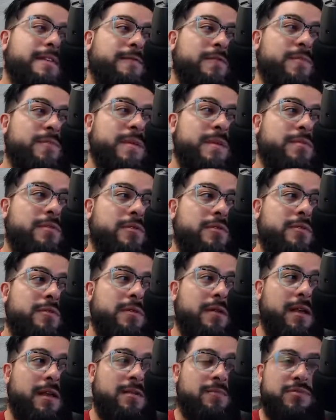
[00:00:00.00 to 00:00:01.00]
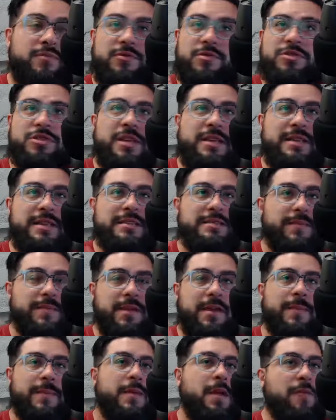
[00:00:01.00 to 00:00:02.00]
Remember, Bruce Jennings is going to be
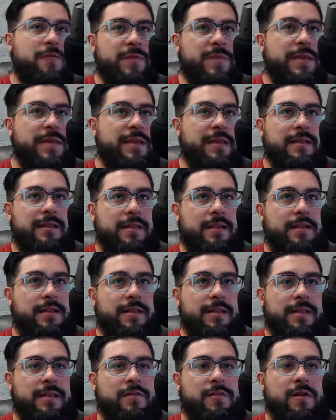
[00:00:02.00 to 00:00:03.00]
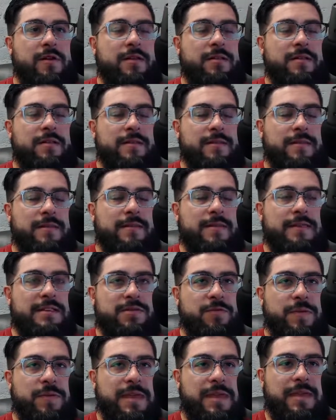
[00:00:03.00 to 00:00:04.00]
coming out with me later on
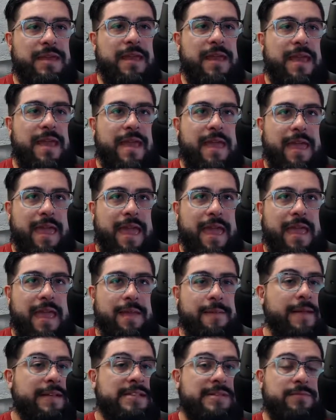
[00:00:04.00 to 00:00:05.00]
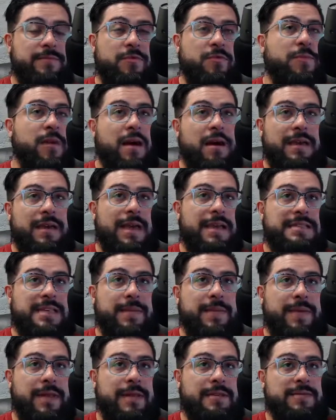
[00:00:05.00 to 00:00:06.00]
this week. And I'm going to have some more podcasts
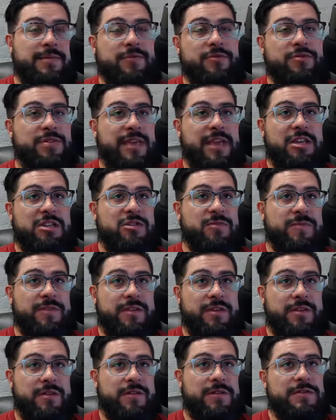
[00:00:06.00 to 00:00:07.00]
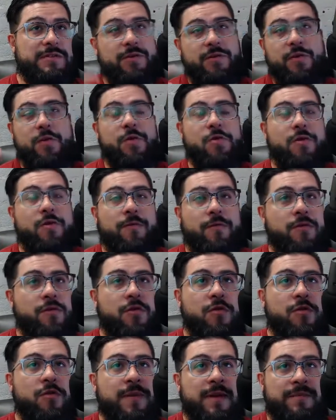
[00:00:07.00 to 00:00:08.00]
coming out, some more educational material. So going over
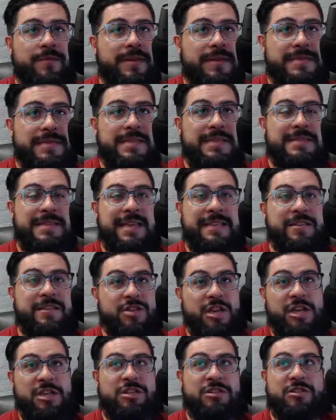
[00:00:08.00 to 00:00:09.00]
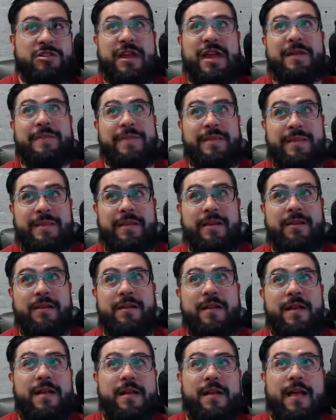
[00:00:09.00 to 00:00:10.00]
Google My Business and the changes that are happening there.
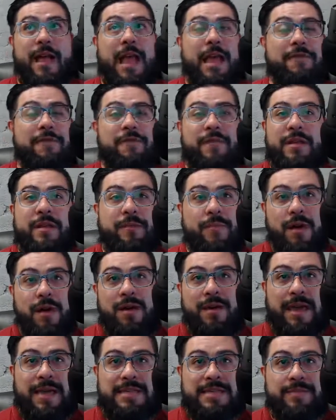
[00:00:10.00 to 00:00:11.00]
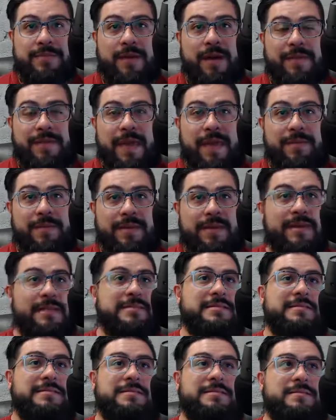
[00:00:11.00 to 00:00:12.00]
I haven't made a podcast about that
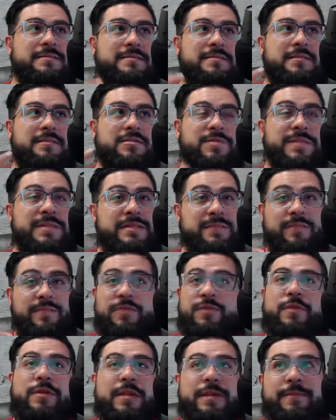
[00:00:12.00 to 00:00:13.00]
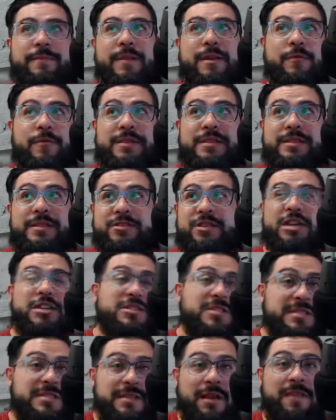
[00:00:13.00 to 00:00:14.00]
because there's been some pretty big recent
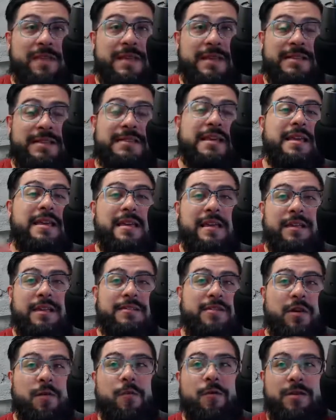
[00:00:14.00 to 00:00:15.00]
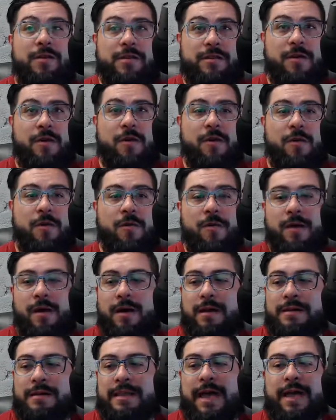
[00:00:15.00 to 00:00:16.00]
changes on this. And so I want to go
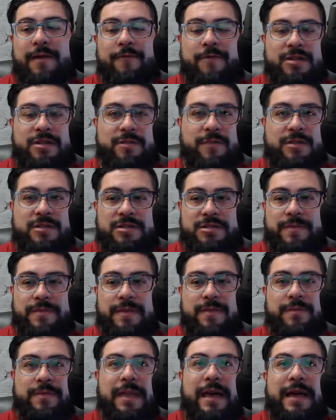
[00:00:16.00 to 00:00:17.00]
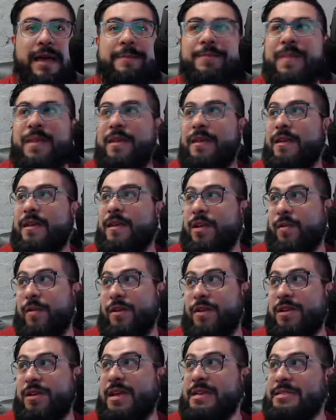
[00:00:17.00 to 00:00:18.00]
live with as much as has been applied. All
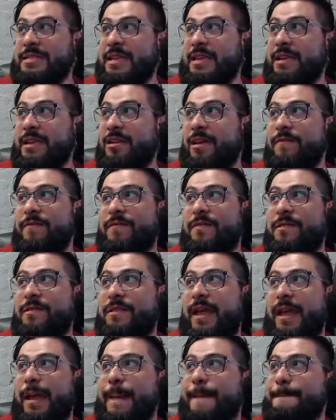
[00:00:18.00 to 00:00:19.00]
right, you guys take care. Have a good day.